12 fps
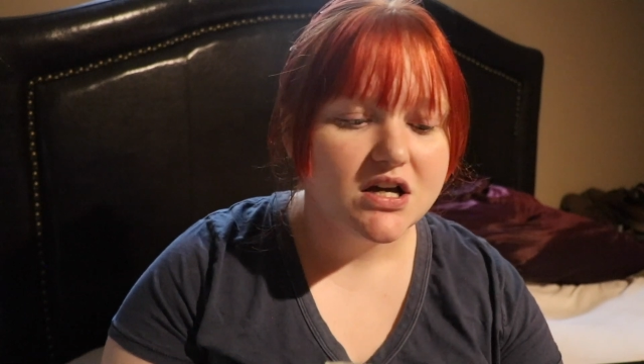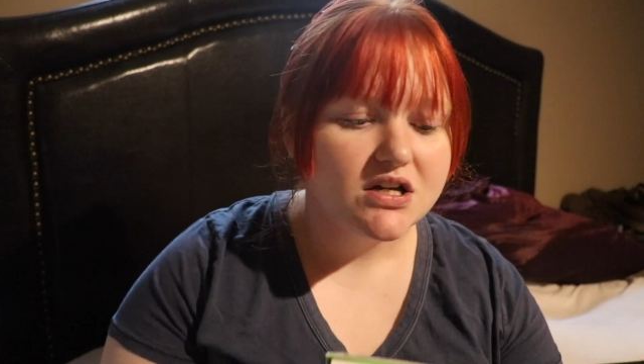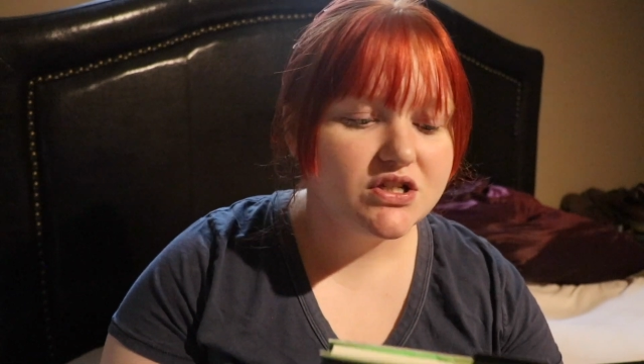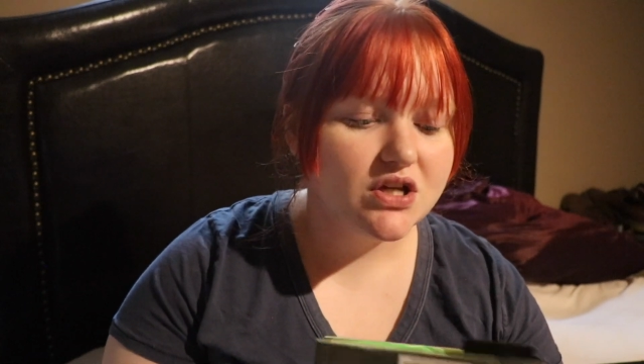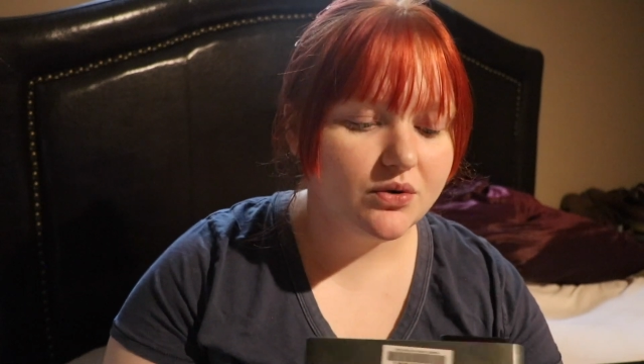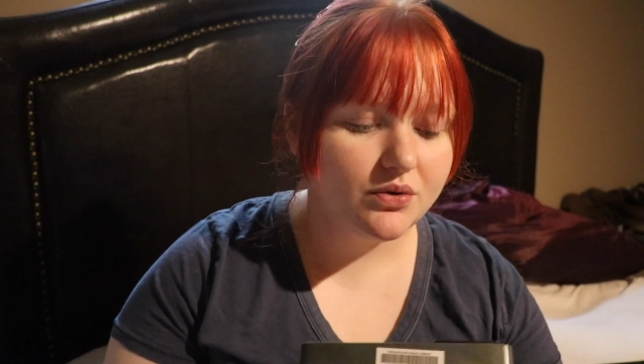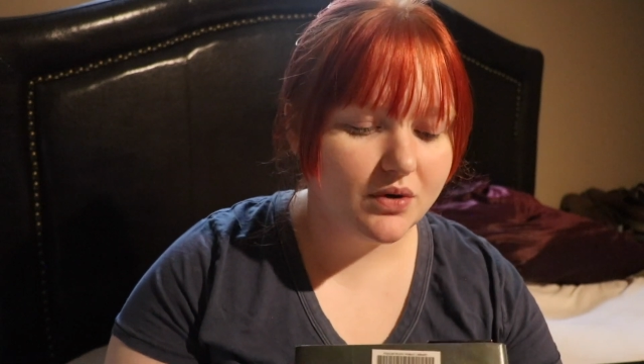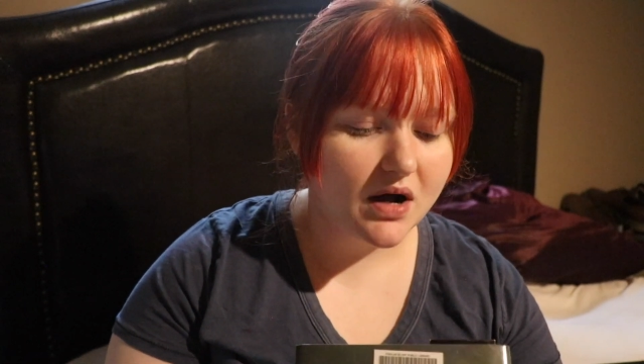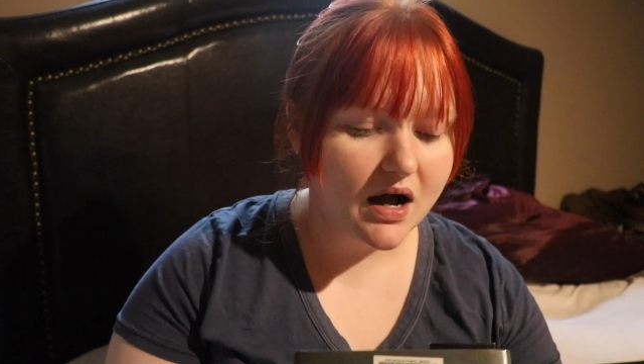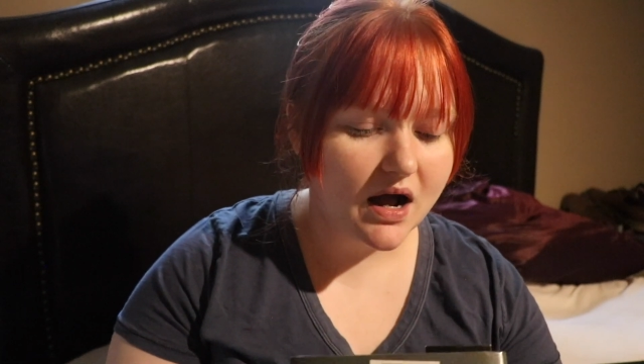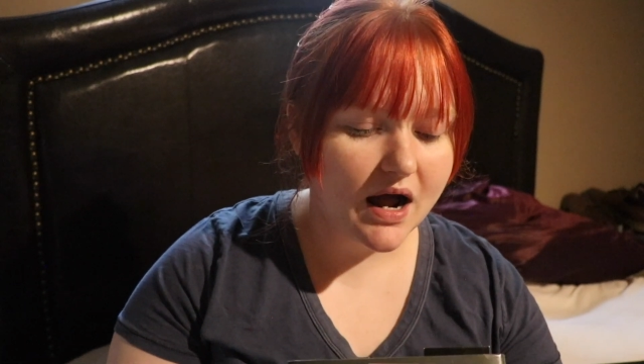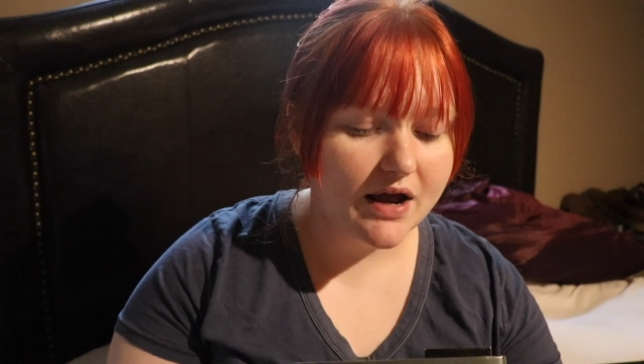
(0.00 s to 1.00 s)
So
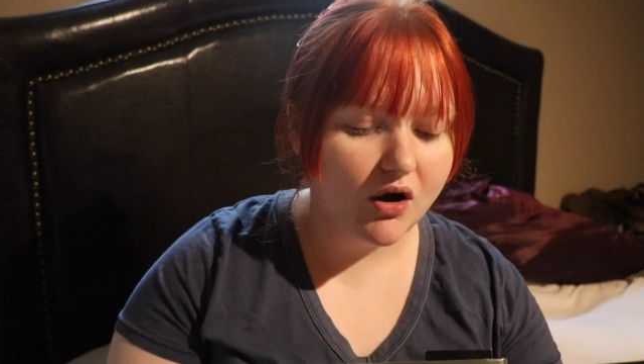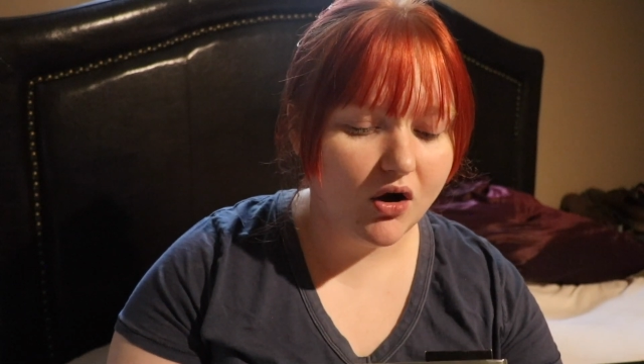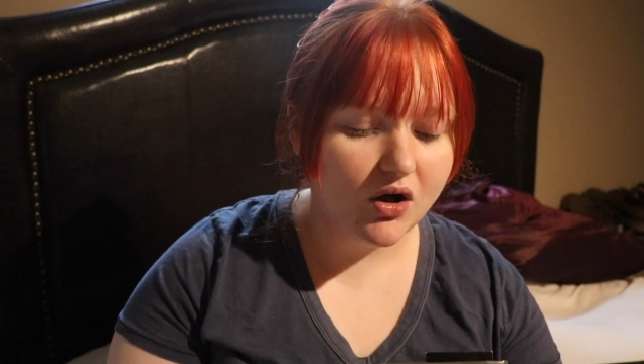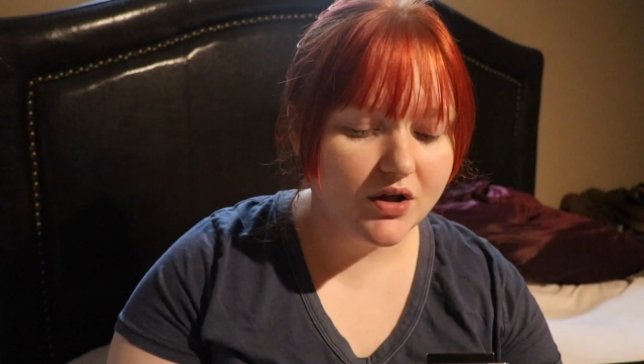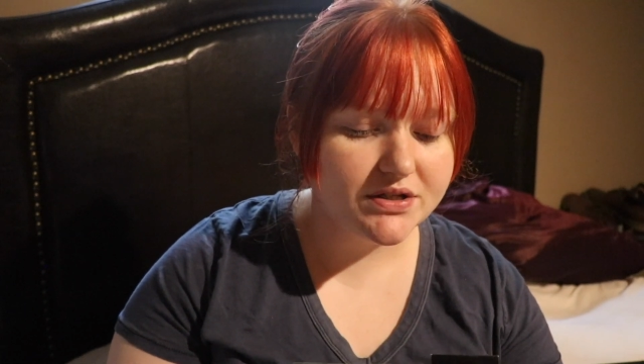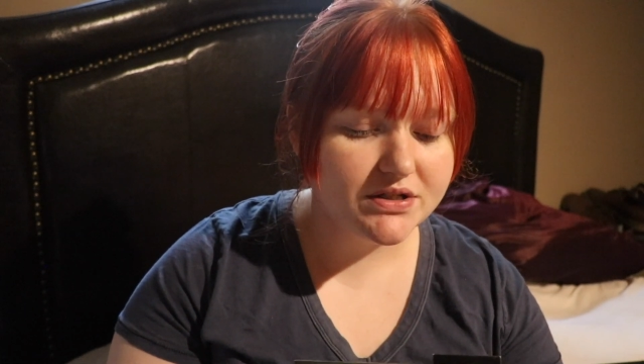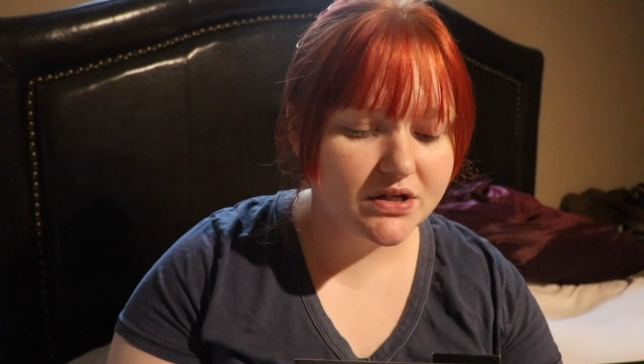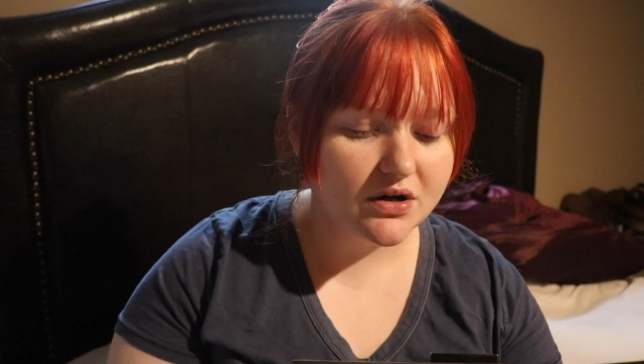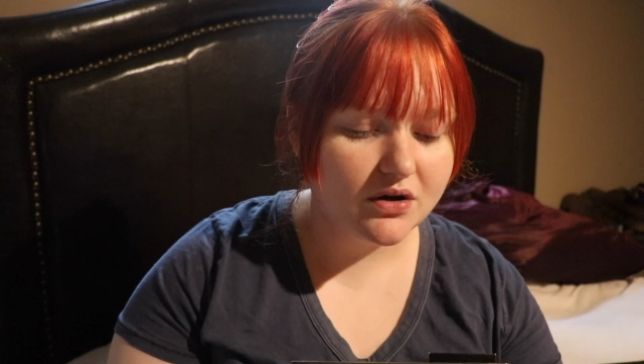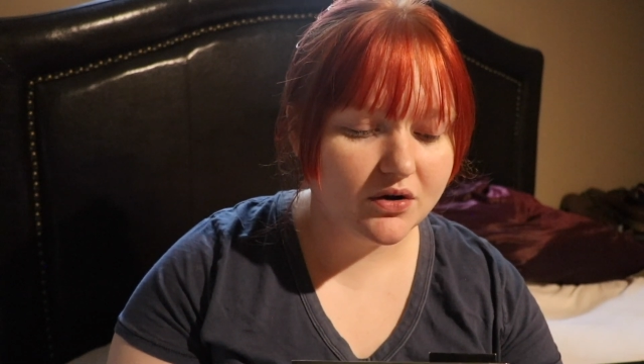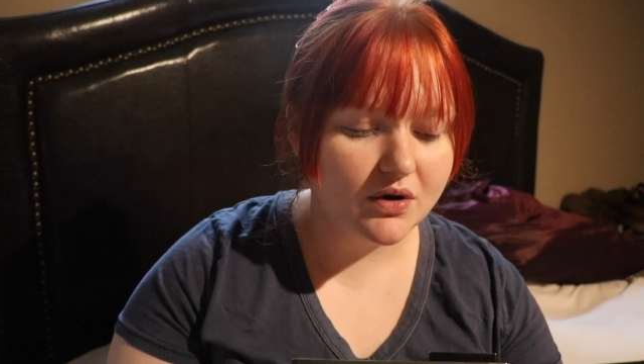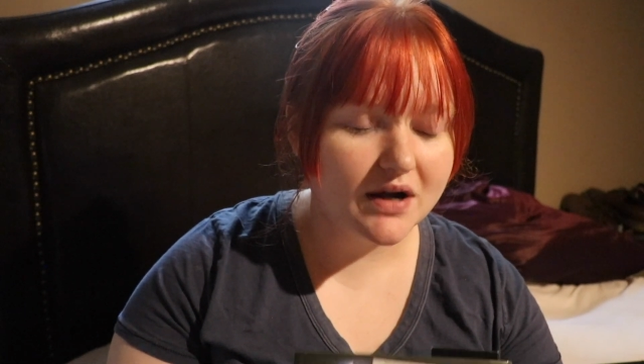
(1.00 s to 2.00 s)
I
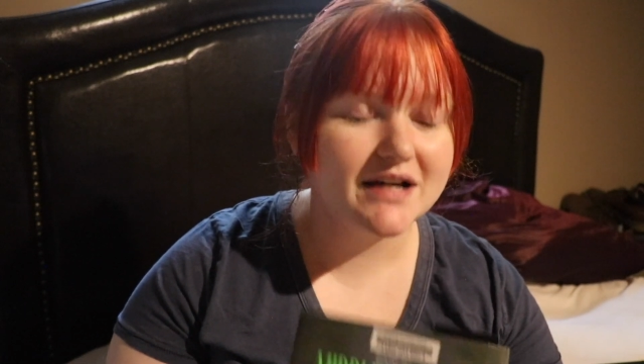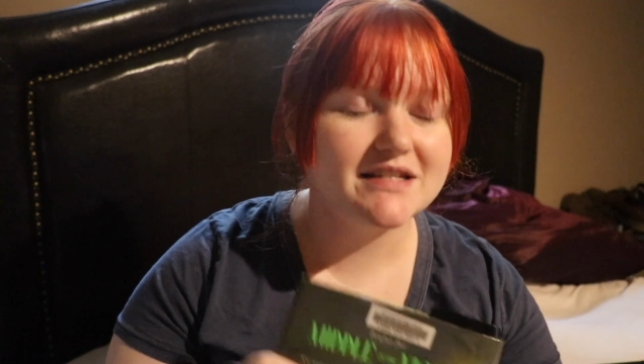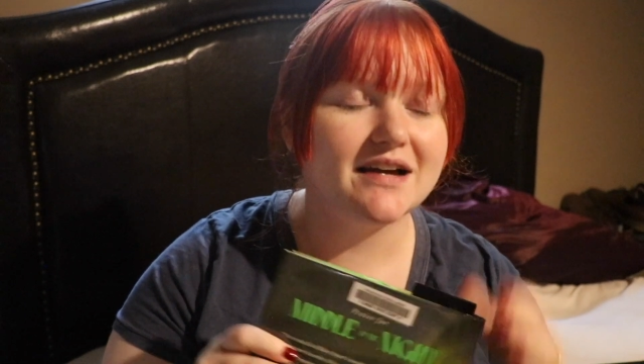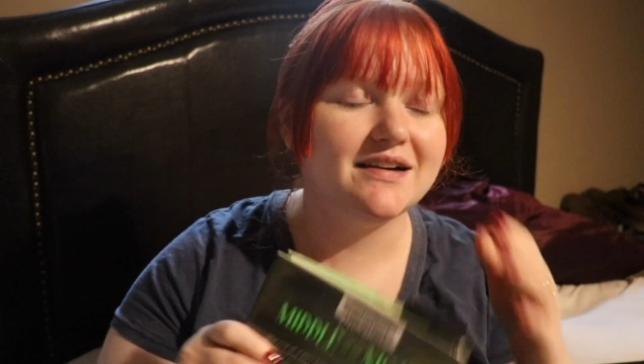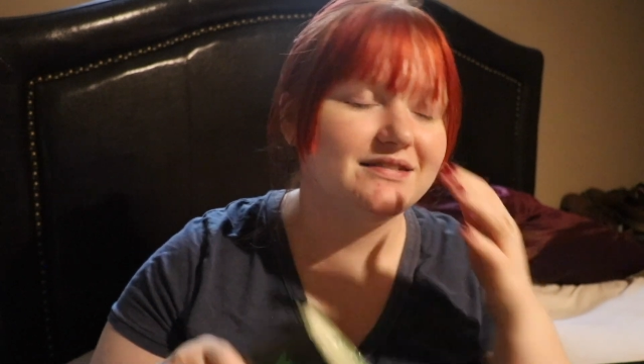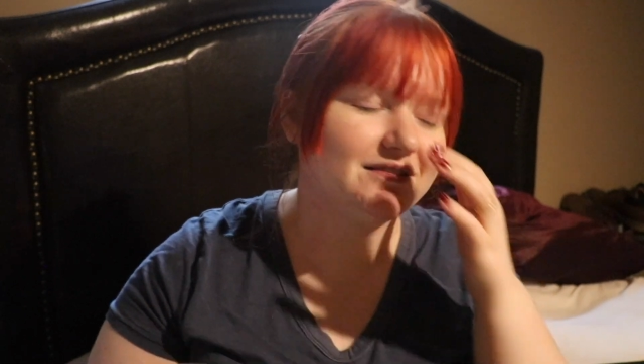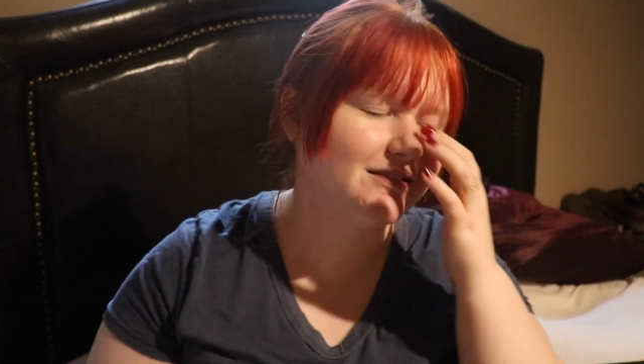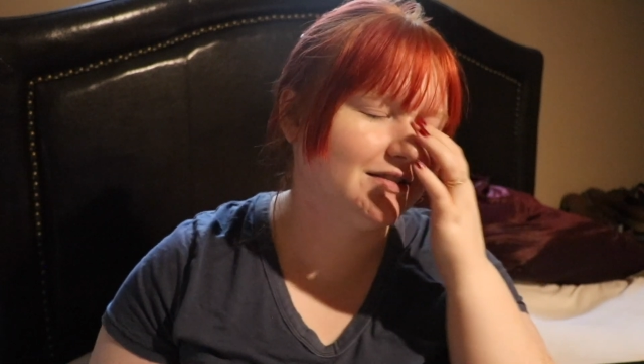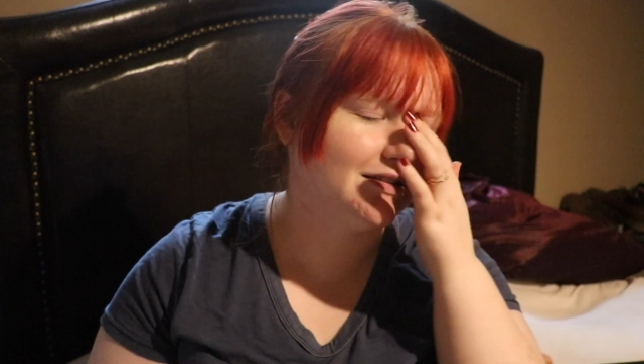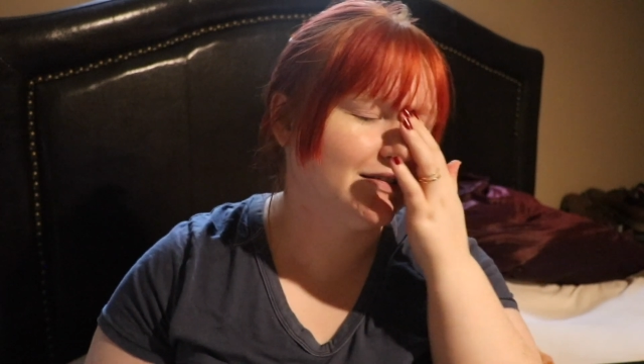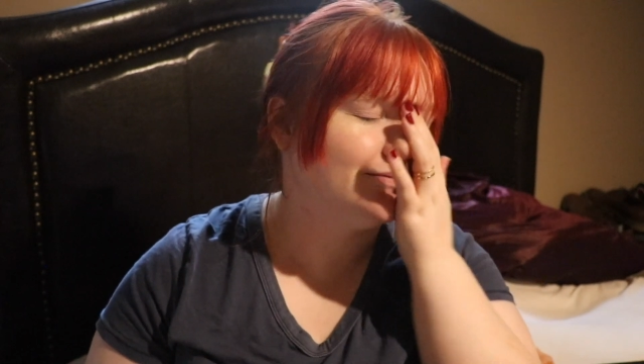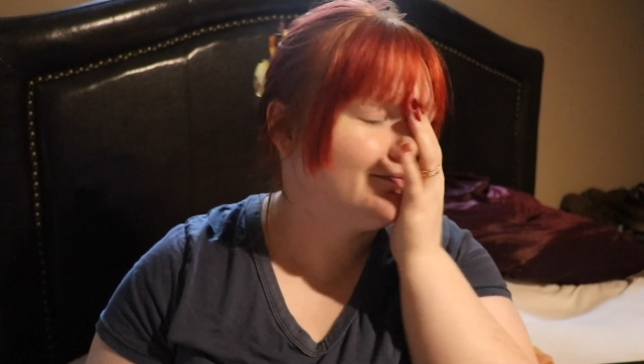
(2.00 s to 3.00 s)
also, the